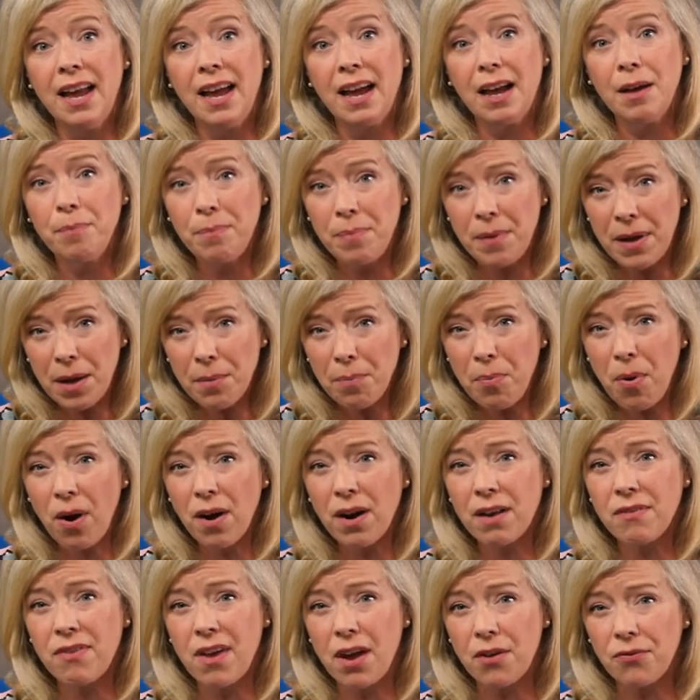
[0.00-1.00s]
A big
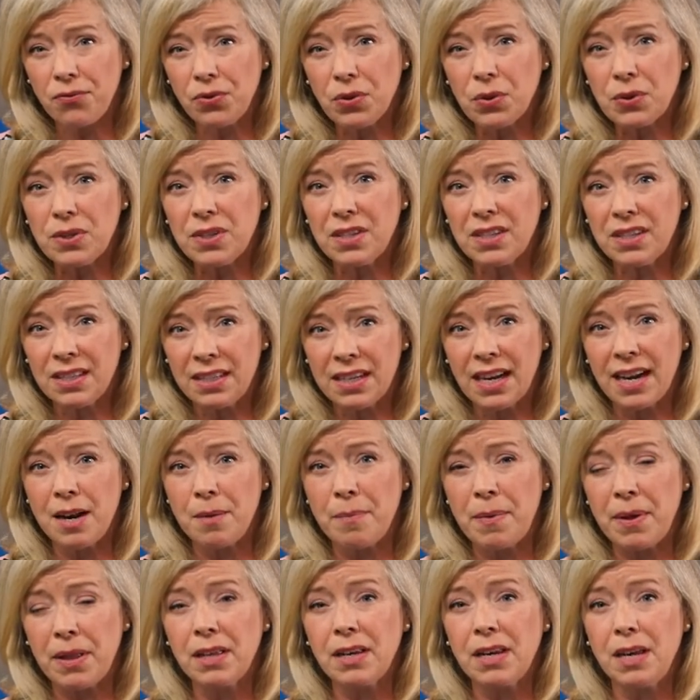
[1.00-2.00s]
part of that food
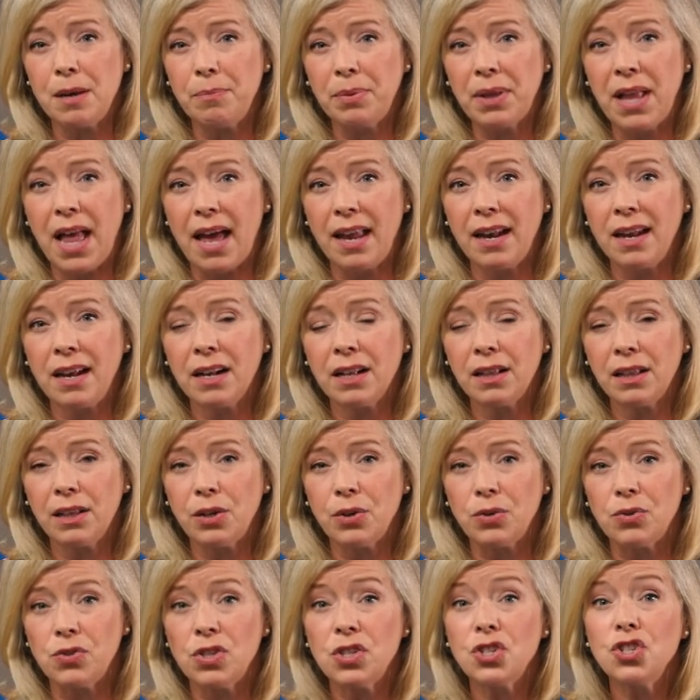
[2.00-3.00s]
sustainability plan
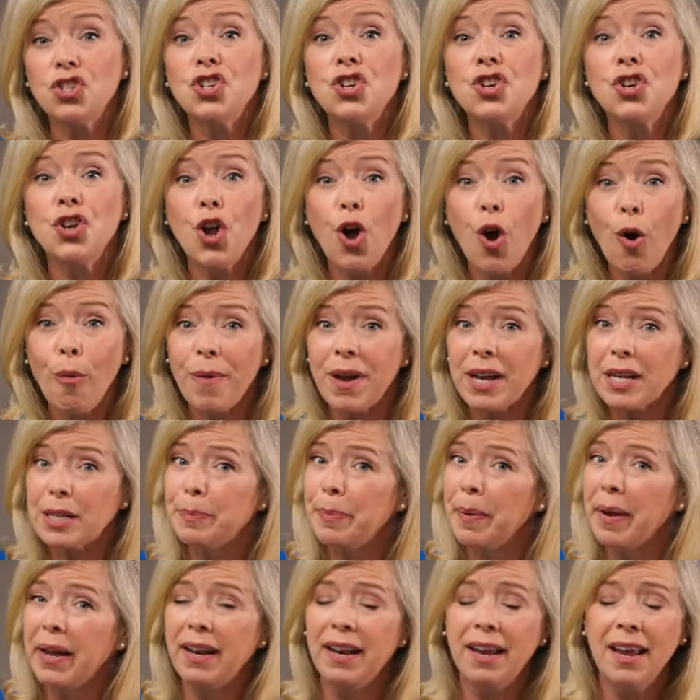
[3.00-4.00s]
includes genomics,
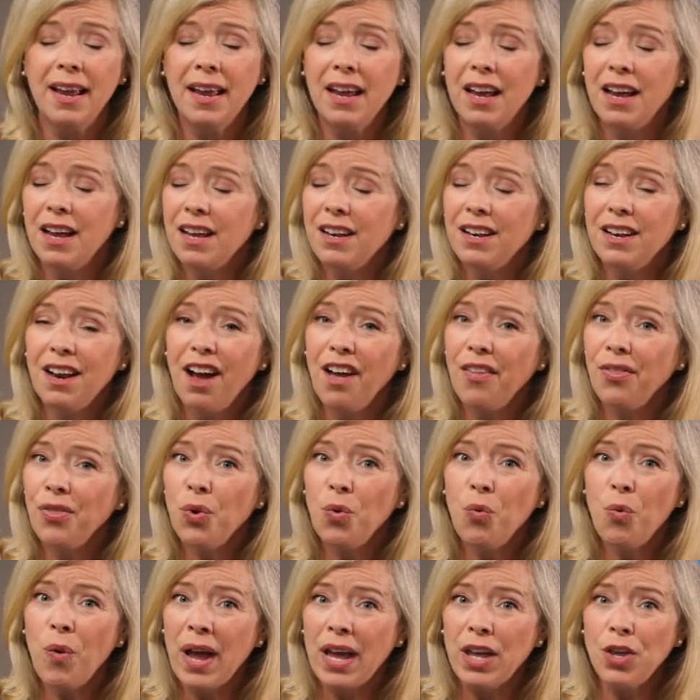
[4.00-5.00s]
but not in
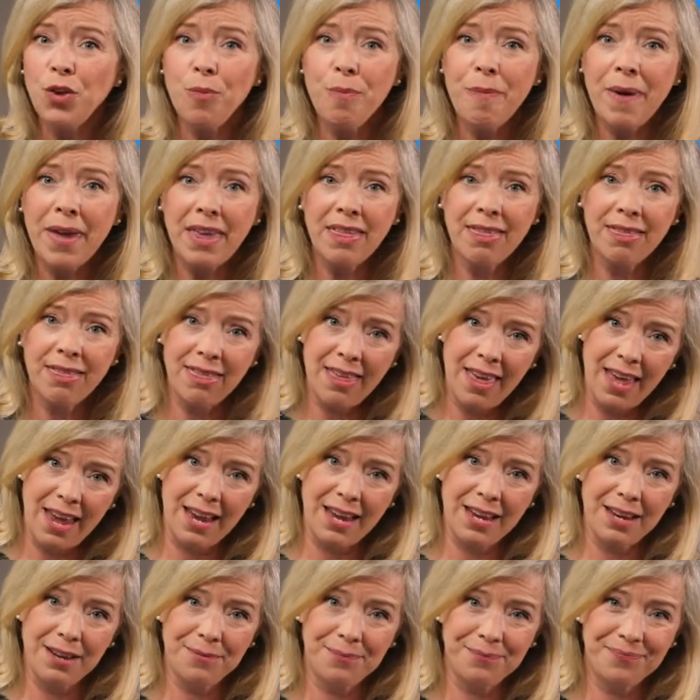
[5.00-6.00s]
the way you may
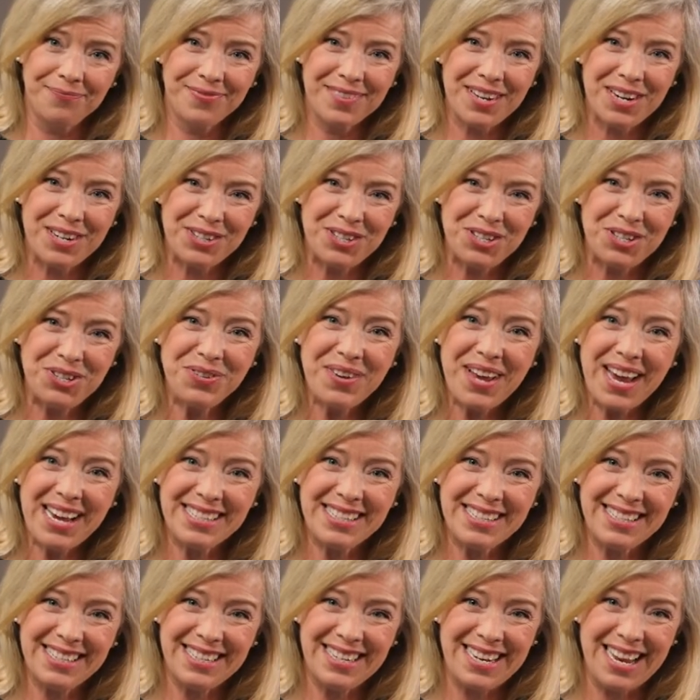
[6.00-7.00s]
think. Our two
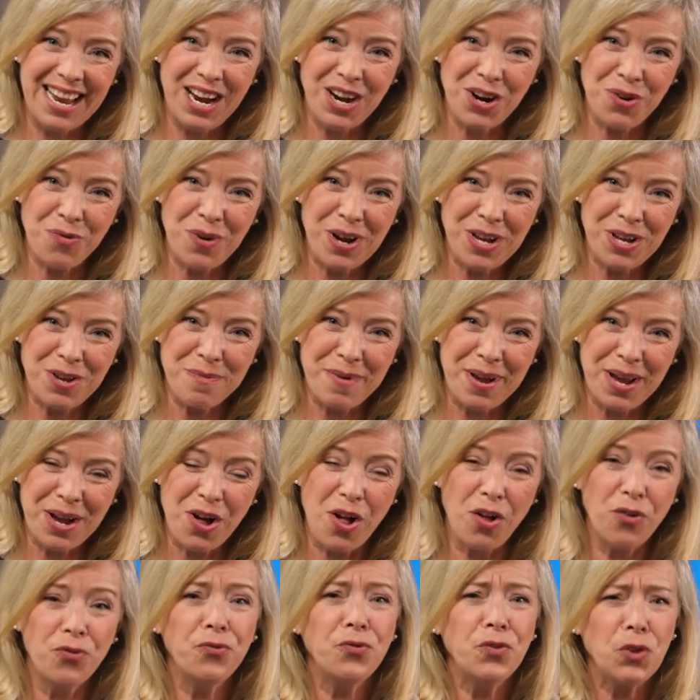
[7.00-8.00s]
guests today are what you might
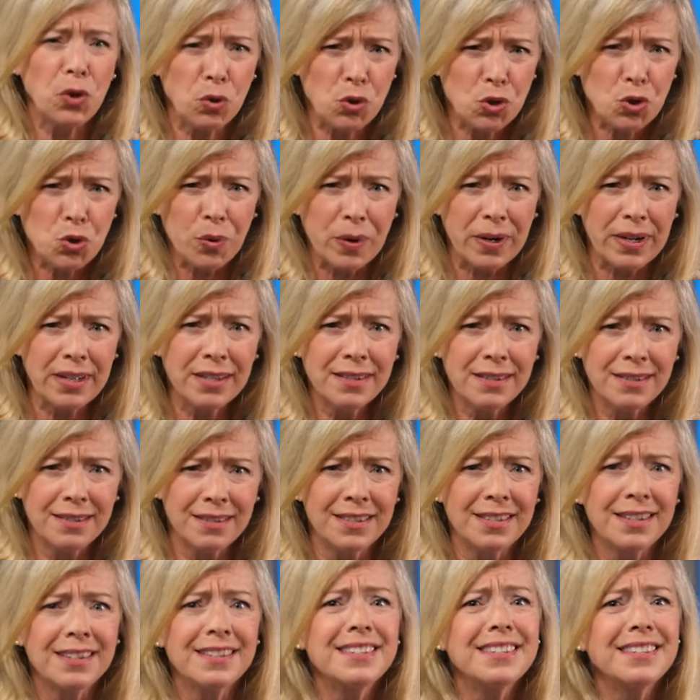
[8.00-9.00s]
call
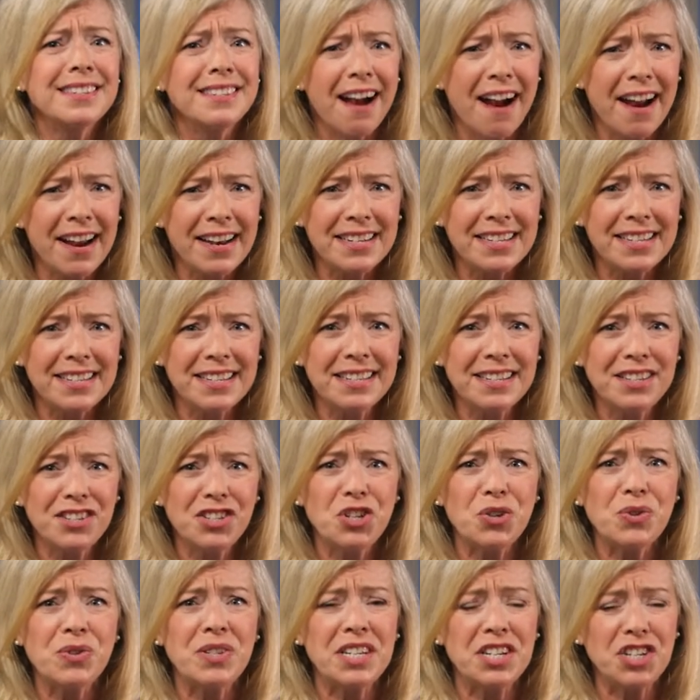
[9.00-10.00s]
futurists,
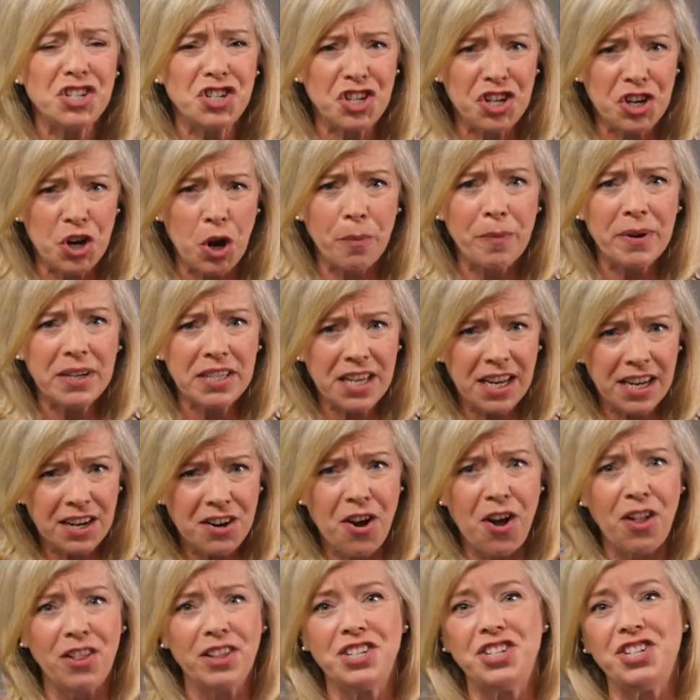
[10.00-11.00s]
scientists using genomic
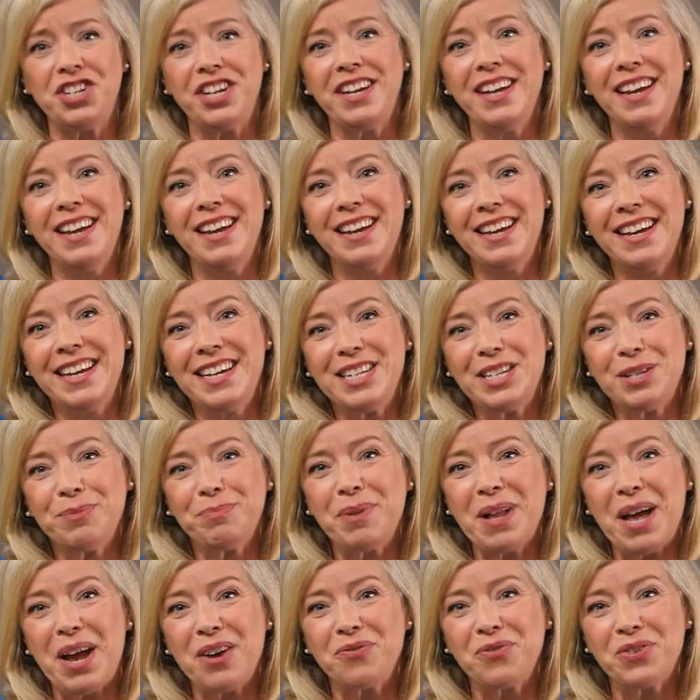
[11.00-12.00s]
technology to
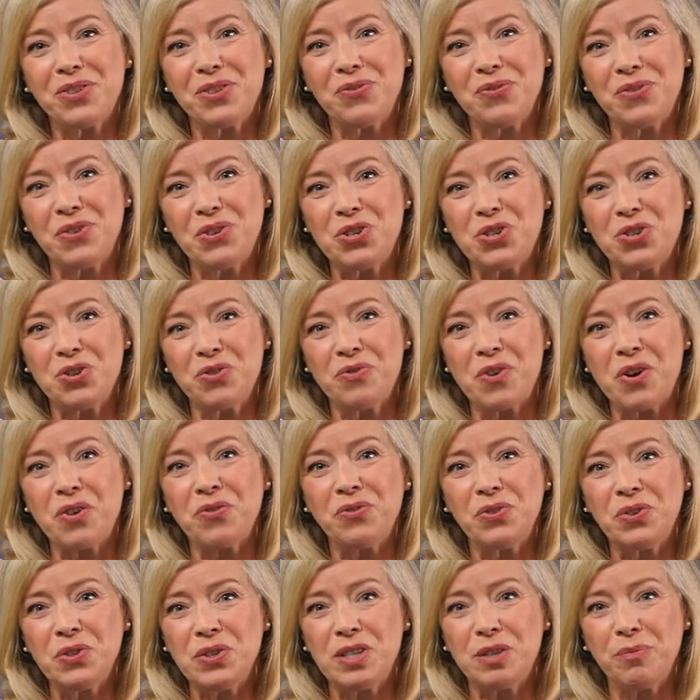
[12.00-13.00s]
plan for the future of our
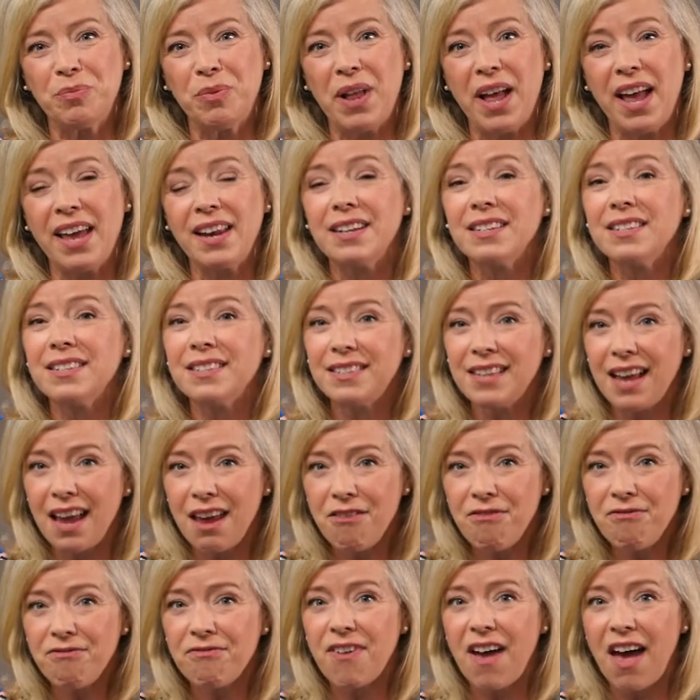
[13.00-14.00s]
food supply in a
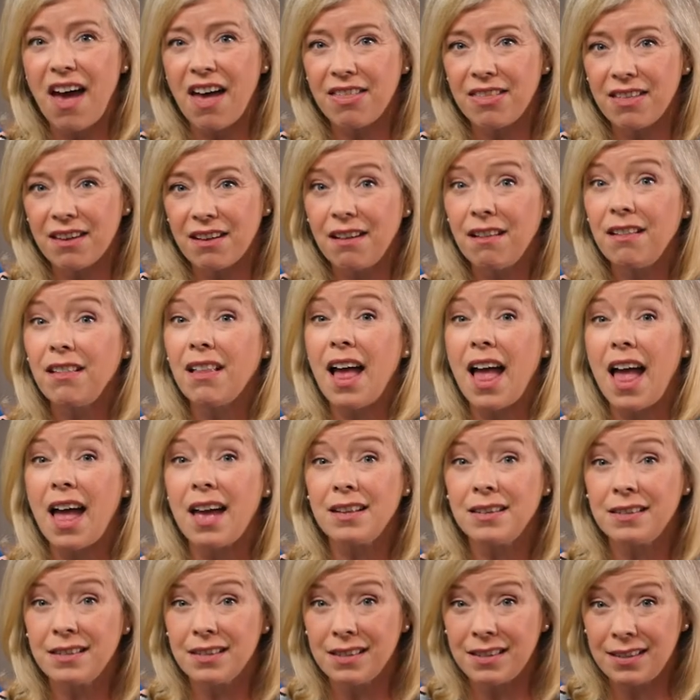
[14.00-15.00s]
safe, ethical,
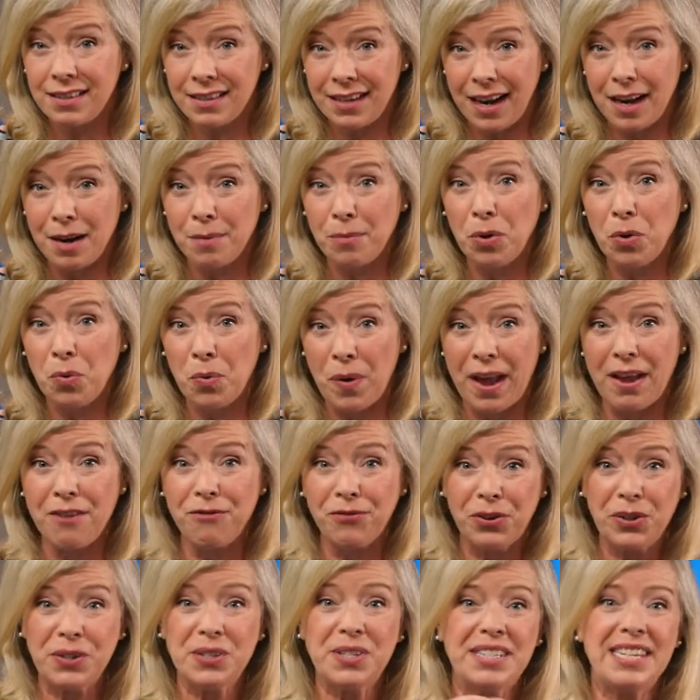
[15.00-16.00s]
and sustainable way.
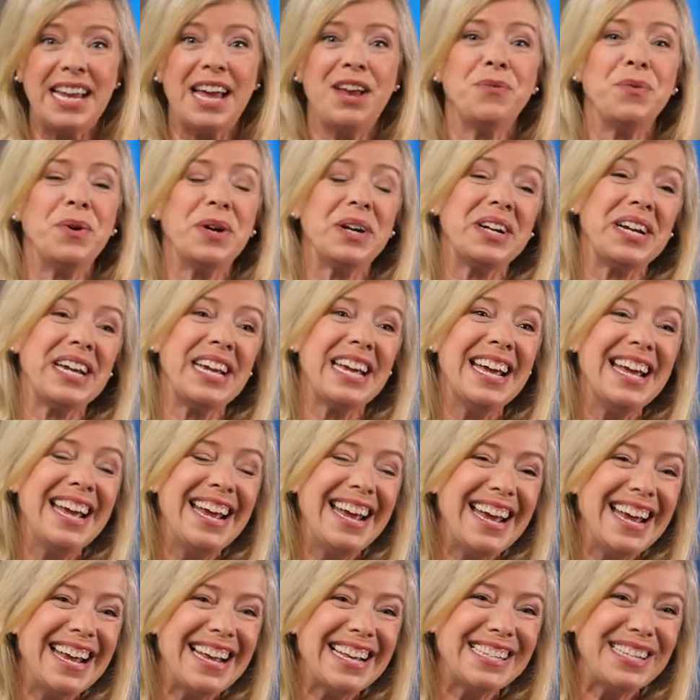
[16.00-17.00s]
First, Dan Weary
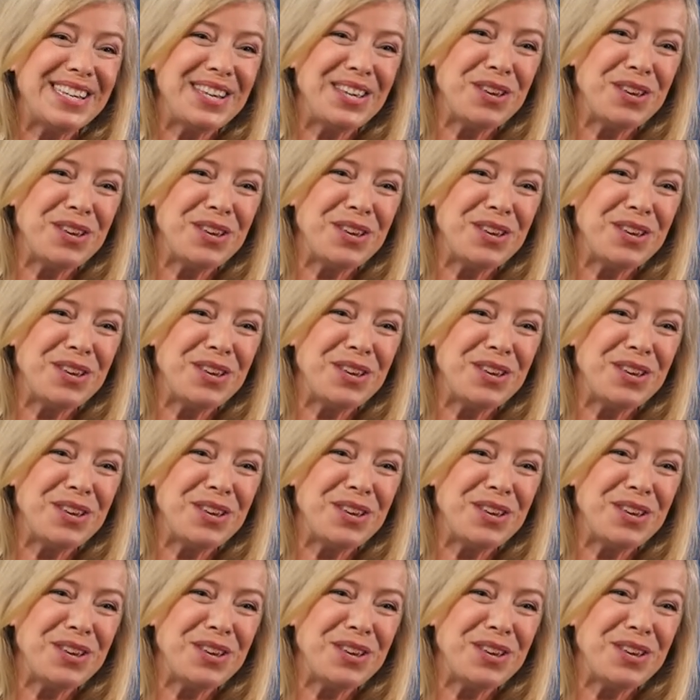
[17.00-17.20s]
is a